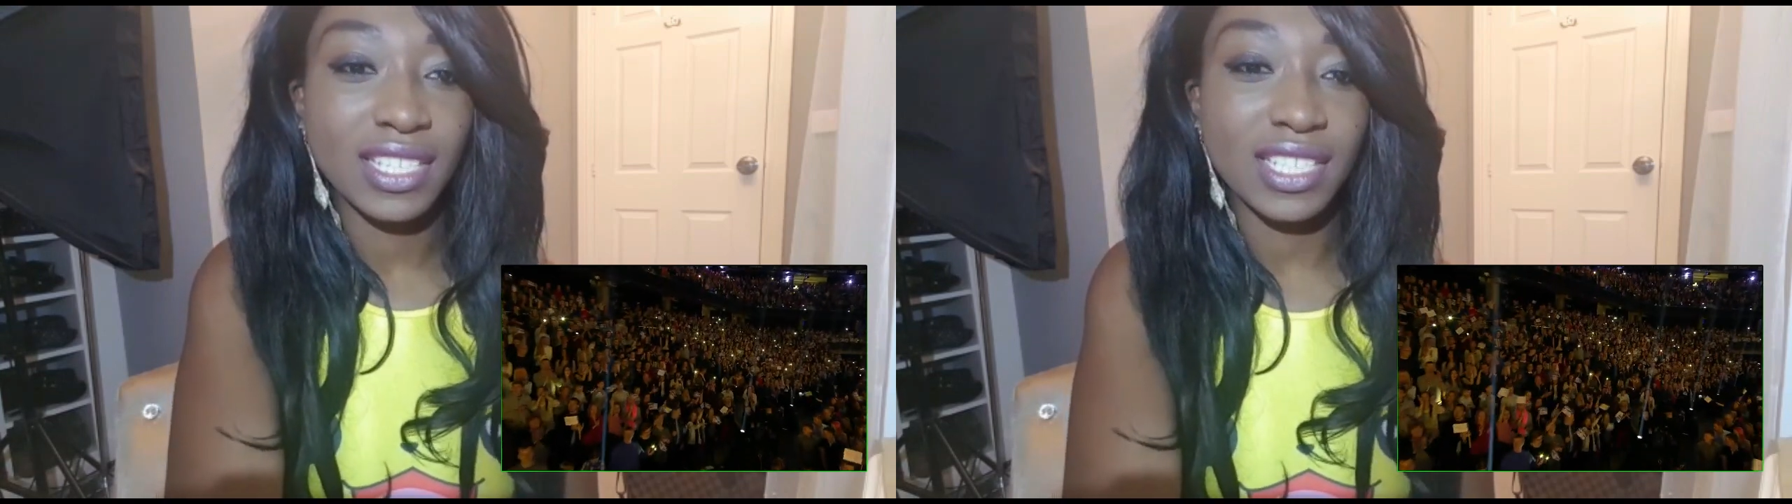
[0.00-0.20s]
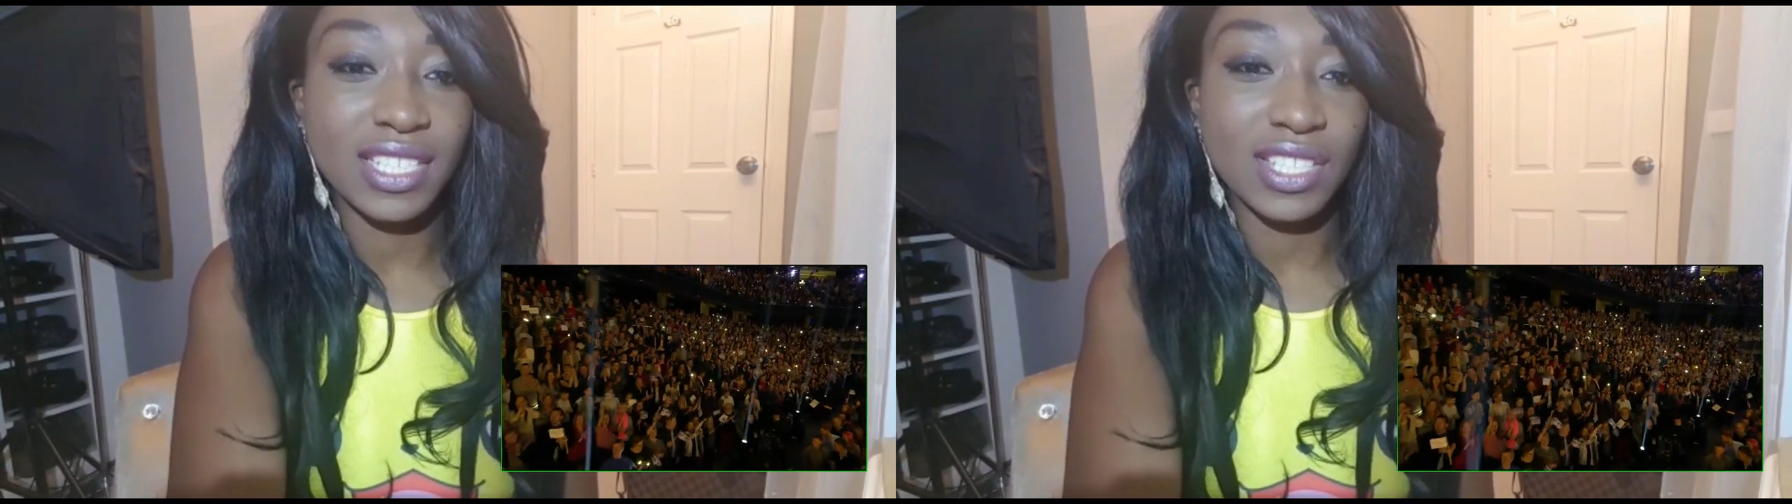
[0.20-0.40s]

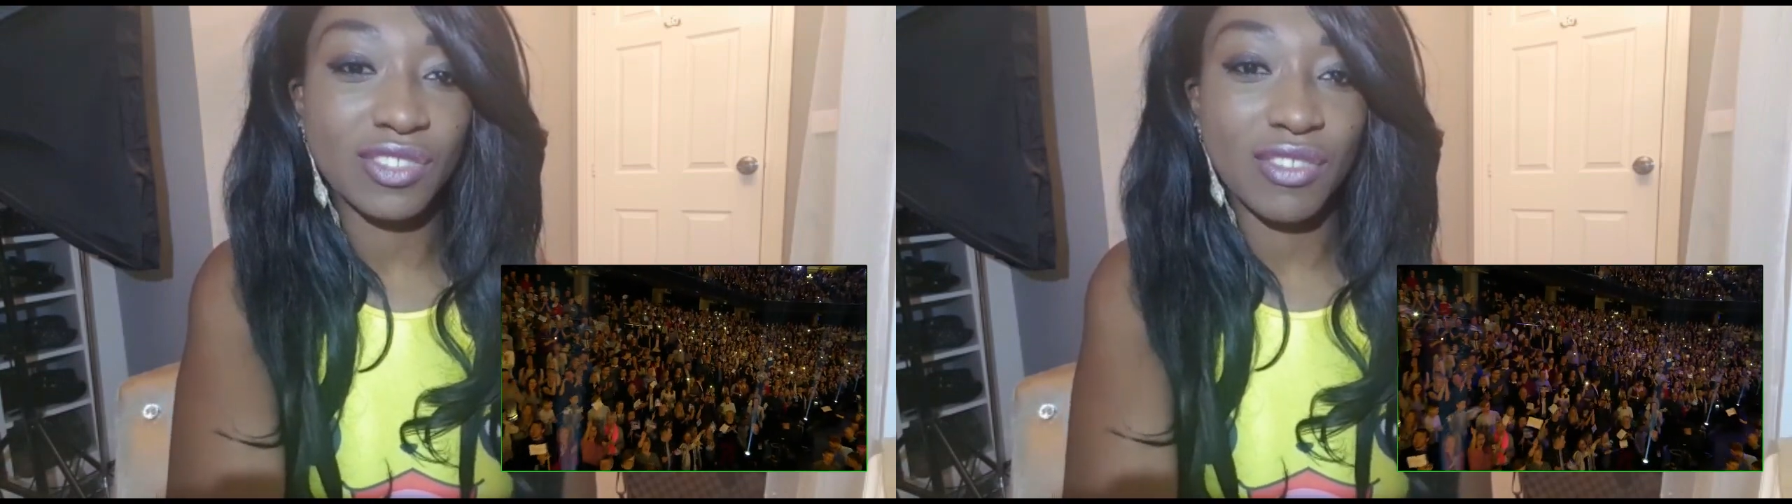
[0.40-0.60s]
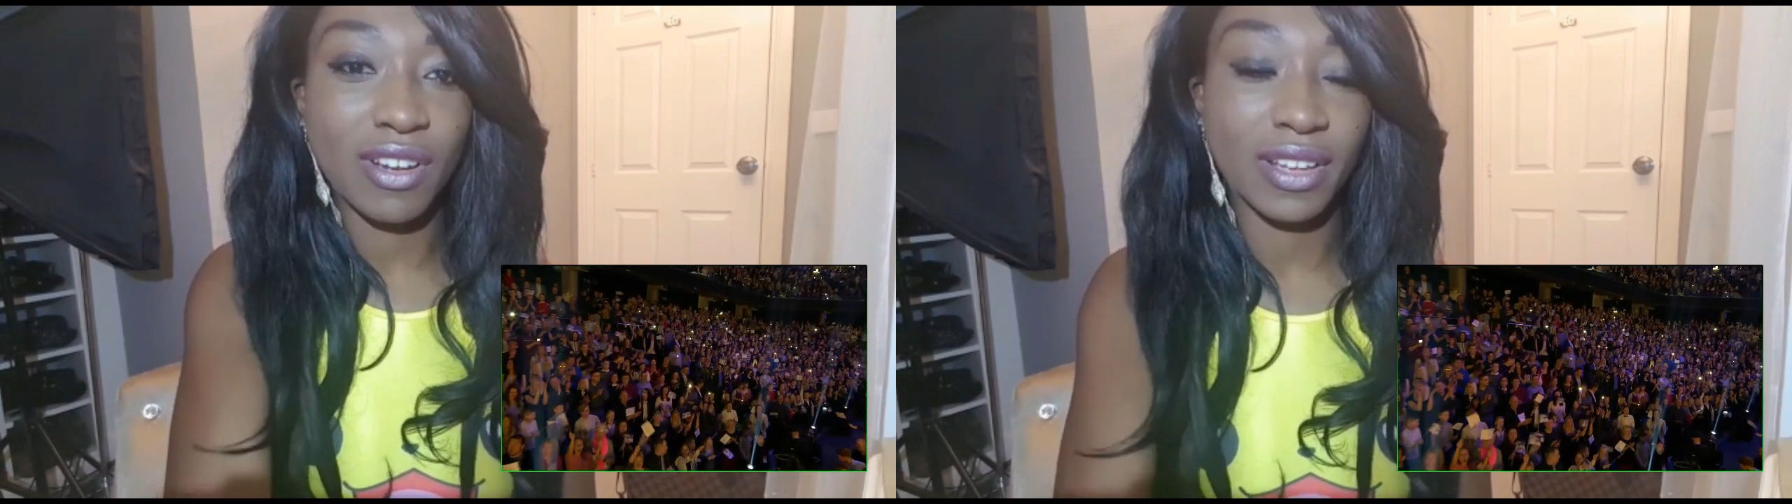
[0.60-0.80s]
to
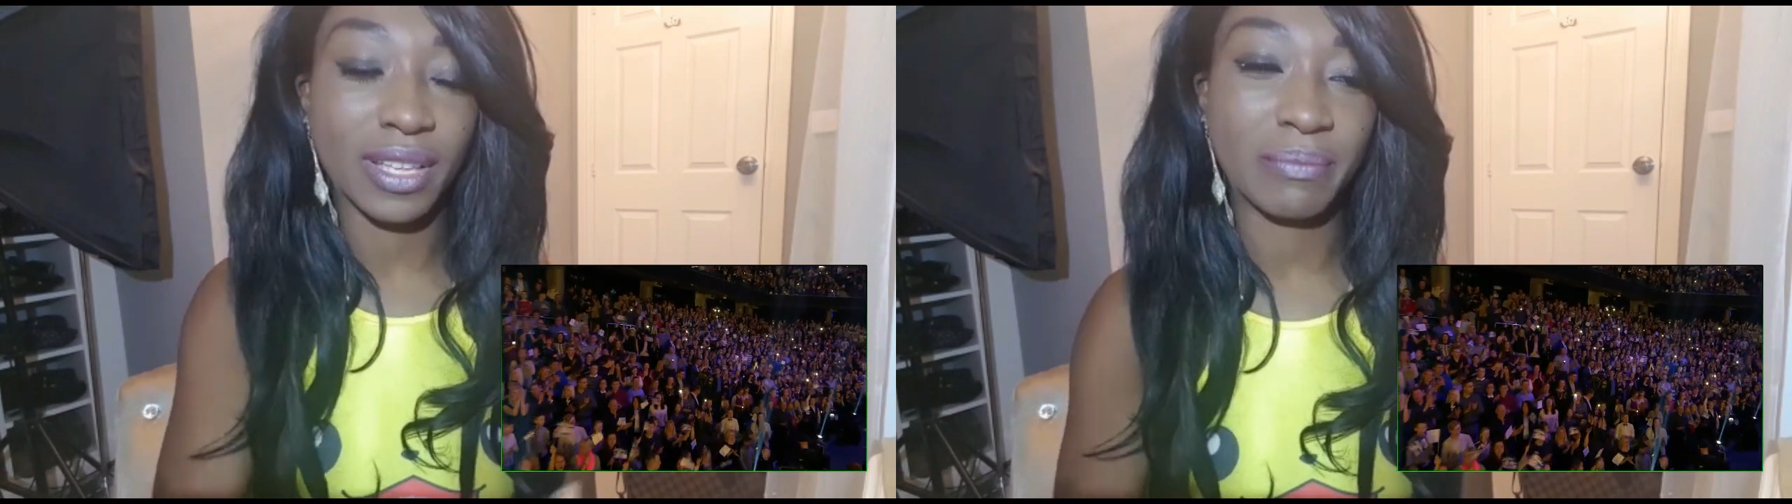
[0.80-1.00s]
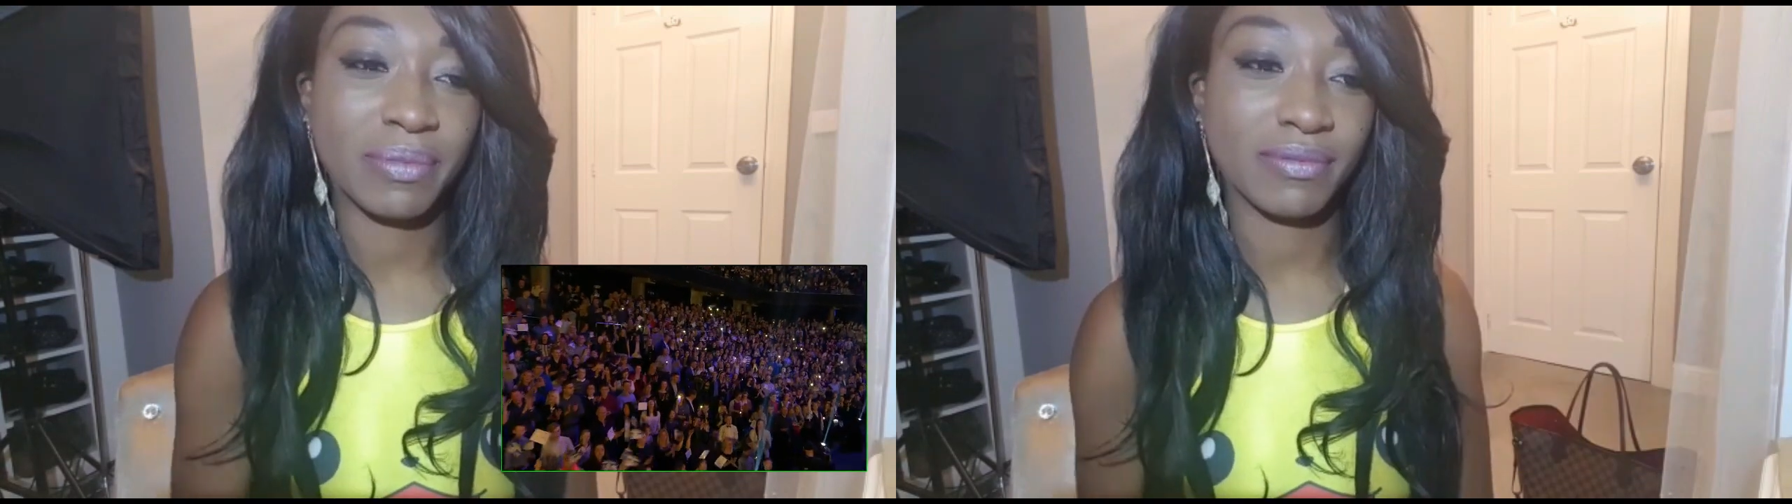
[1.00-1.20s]

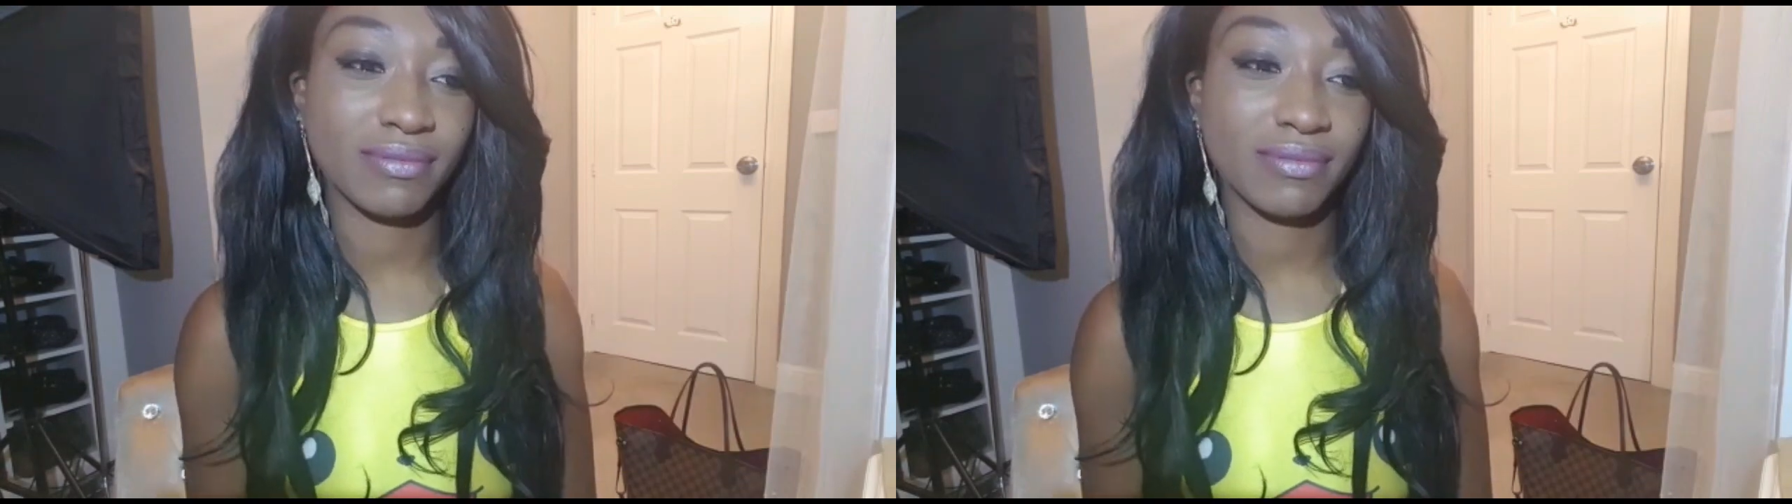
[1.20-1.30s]
describe